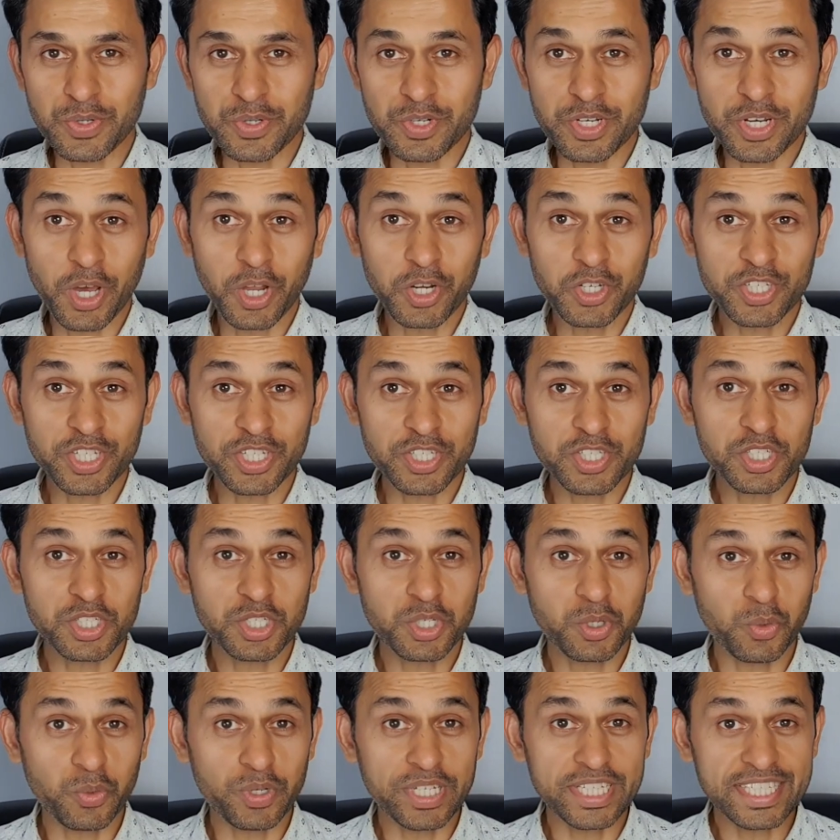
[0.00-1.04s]
to not
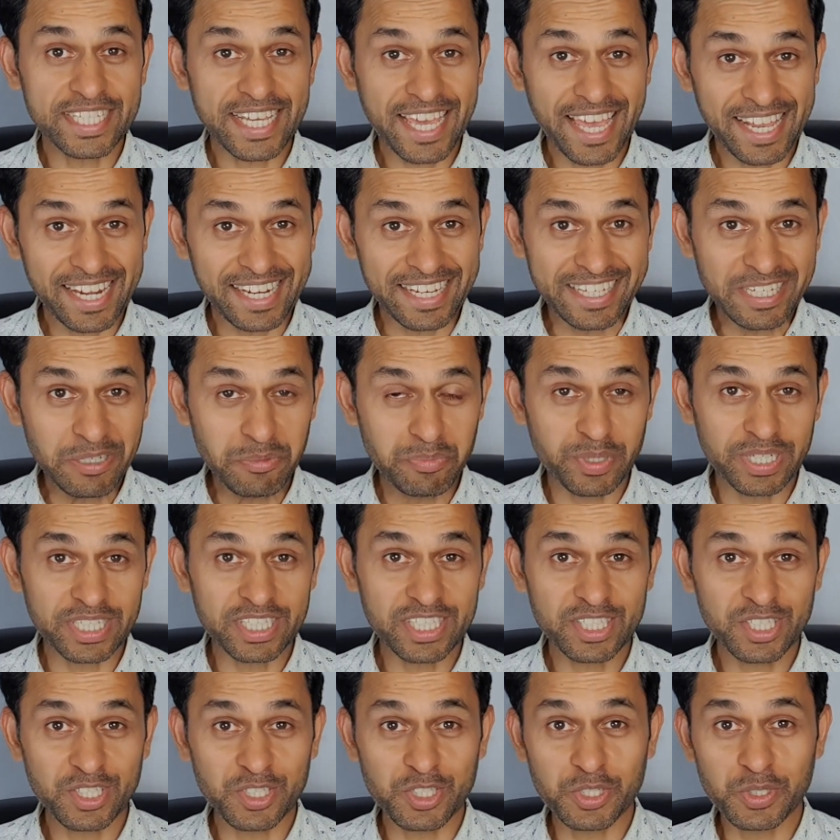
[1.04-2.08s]
just storytelling,
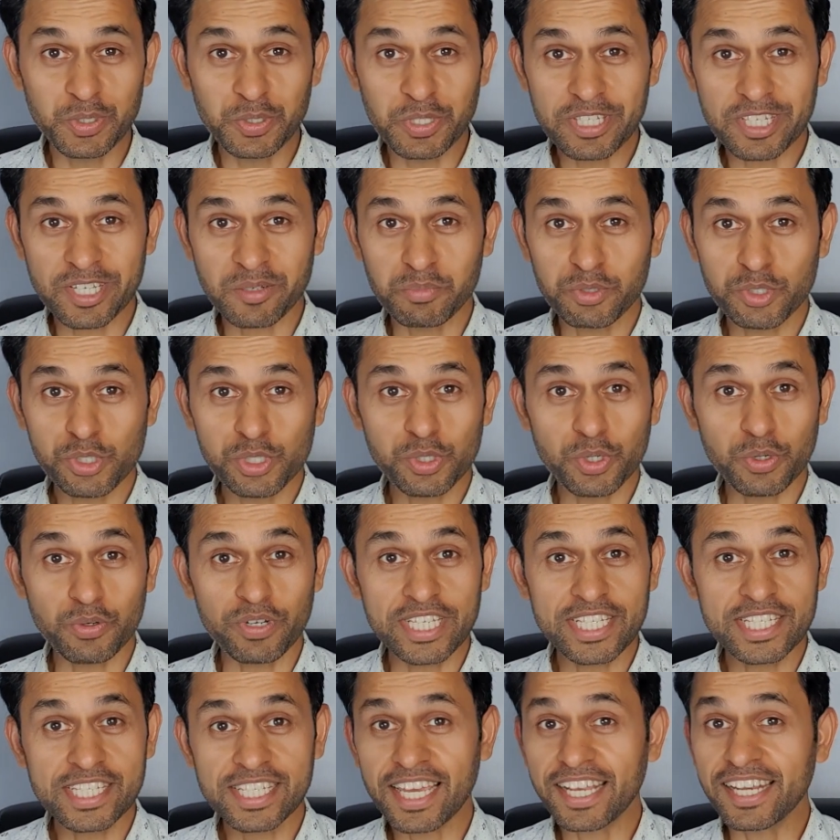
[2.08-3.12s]
but to do some
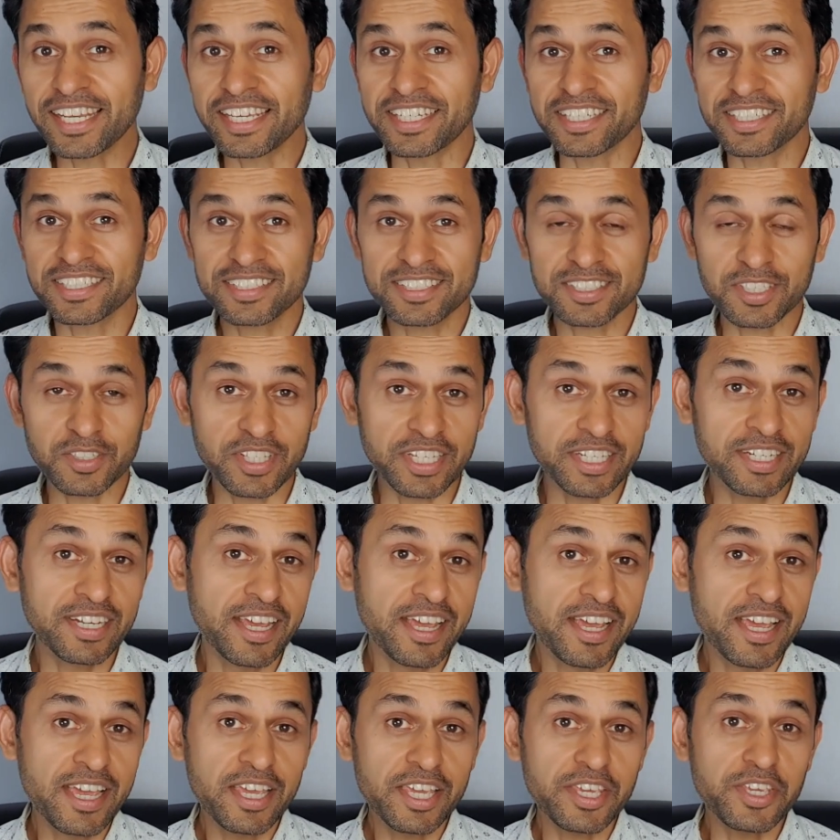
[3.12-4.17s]
story selling so
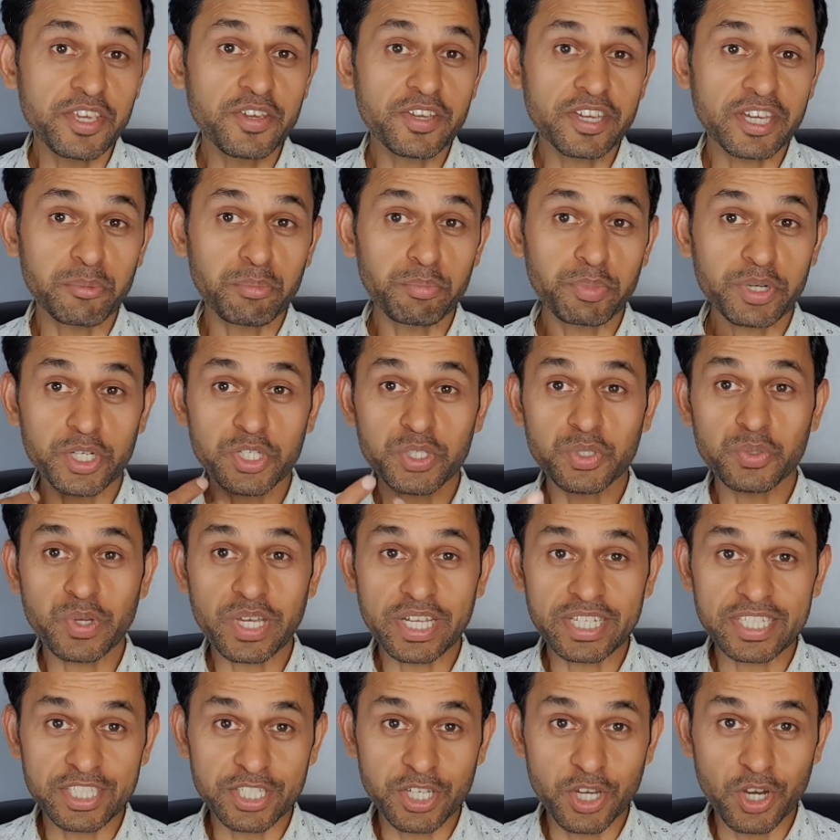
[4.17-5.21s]
that you can
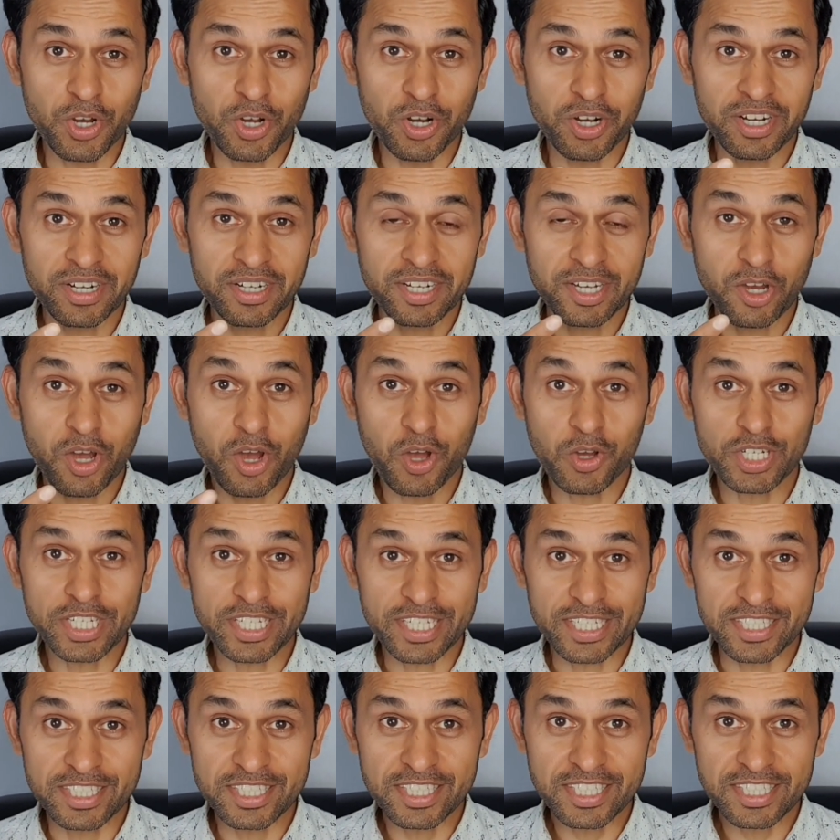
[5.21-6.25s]
persuade your
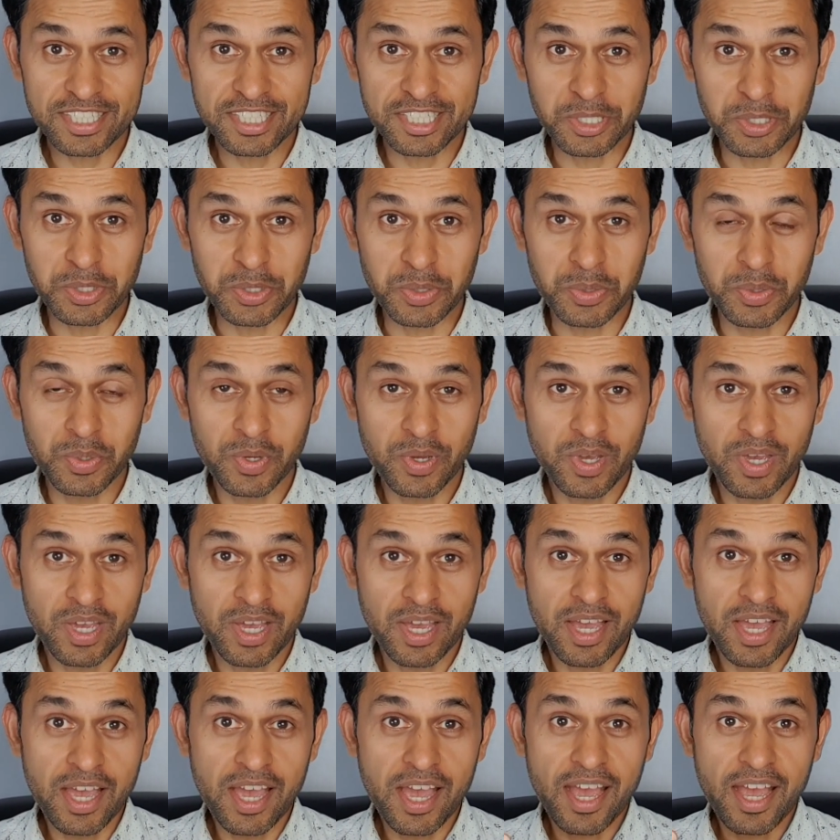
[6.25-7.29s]
audience to
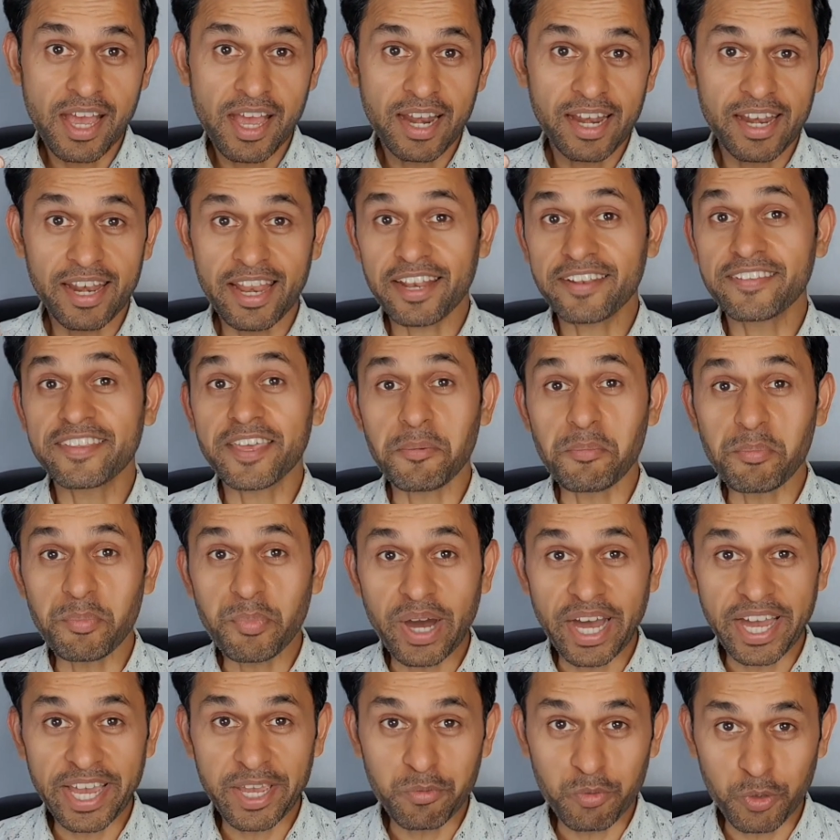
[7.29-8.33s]
let
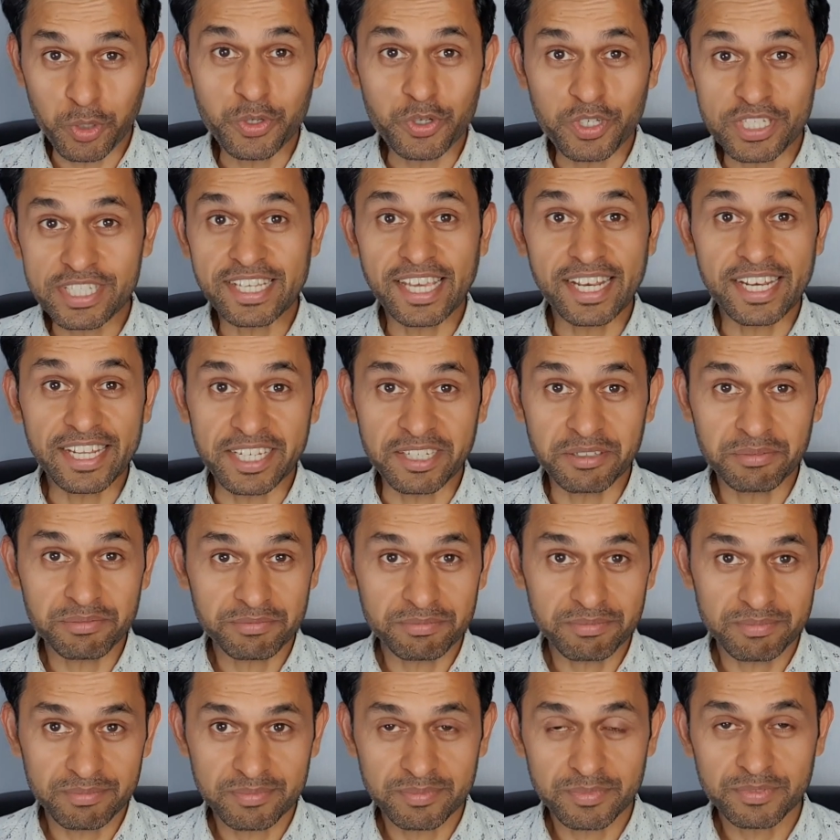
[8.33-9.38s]
them buy what you're selling,
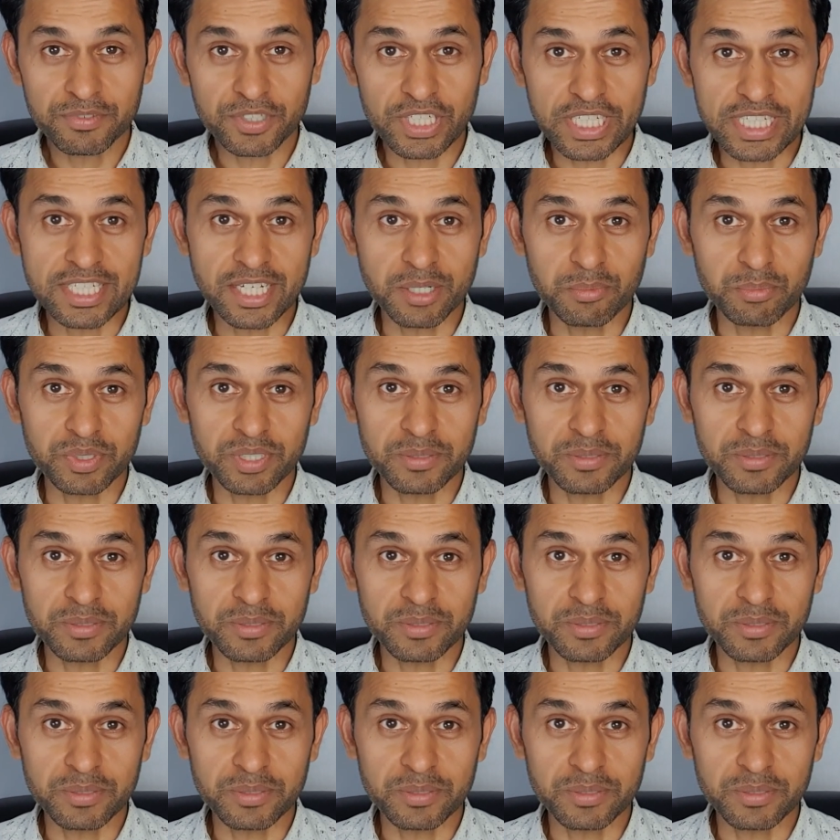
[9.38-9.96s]
for